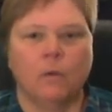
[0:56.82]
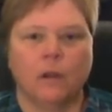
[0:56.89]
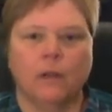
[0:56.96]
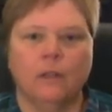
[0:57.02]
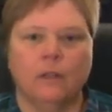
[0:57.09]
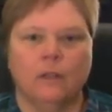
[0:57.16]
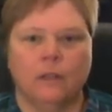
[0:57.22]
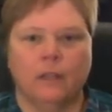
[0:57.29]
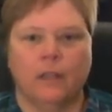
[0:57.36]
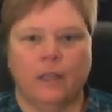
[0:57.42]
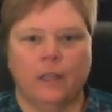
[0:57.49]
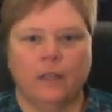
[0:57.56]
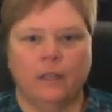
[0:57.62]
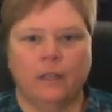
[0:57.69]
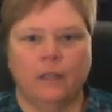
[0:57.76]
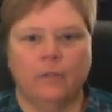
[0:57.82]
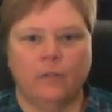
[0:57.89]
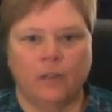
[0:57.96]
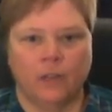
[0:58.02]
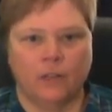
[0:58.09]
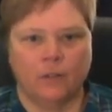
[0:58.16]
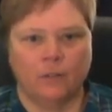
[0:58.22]
We're going to look at the
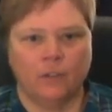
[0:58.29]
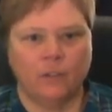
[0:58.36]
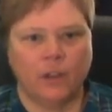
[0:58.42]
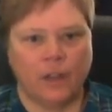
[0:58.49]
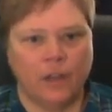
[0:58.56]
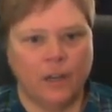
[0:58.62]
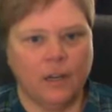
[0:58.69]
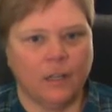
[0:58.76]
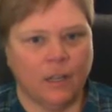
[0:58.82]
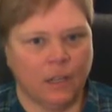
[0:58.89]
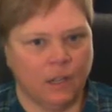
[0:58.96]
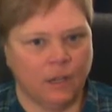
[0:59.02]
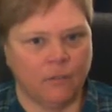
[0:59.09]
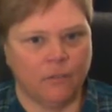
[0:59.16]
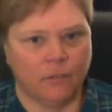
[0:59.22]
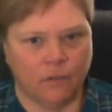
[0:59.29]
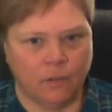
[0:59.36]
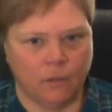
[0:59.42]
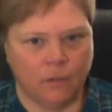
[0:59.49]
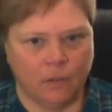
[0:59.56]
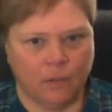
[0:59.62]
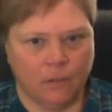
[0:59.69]
effect of shaking a can of
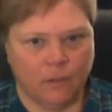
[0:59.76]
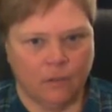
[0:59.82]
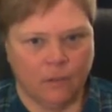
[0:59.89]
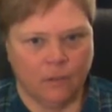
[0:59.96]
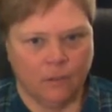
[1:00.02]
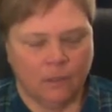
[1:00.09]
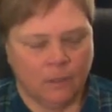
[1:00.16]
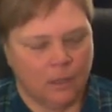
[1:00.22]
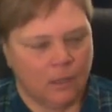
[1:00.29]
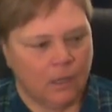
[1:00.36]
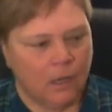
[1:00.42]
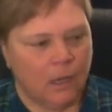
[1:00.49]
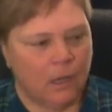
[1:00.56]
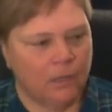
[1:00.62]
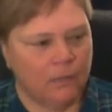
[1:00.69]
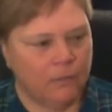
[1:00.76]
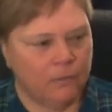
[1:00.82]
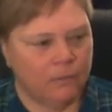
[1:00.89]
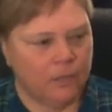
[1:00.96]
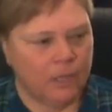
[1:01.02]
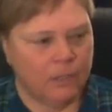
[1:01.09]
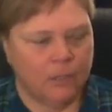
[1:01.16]
soda on
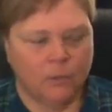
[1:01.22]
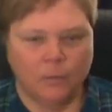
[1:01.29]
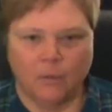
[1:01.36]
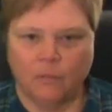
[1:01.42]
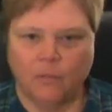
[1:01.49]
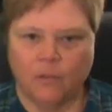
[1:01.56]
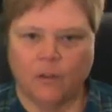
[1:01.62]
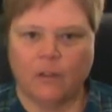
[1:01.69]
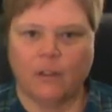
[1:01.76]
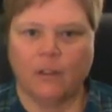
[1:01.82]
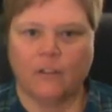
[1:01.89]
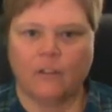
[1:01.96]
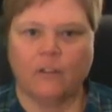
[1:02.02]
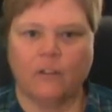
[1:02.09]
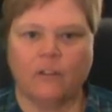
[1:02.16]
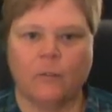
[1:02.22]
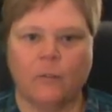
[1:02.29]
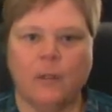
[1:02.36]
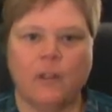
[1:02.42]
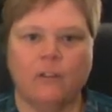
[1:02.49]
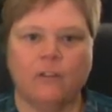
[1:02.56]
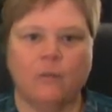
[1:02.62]
the volume of soda that's
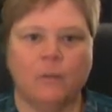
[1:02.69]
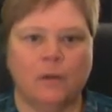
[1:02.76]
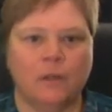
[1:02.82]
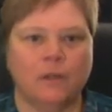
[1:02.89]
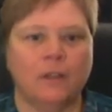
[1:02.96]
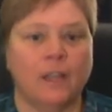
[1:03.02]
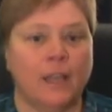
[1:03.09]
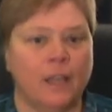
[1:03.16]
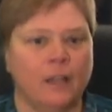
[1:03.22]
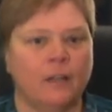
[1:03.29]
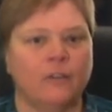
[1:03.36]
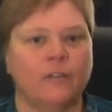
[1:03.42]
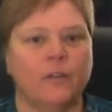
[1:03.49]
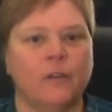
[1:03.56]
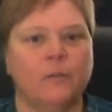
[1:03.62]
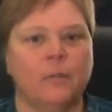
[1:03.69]
dispensed when the can is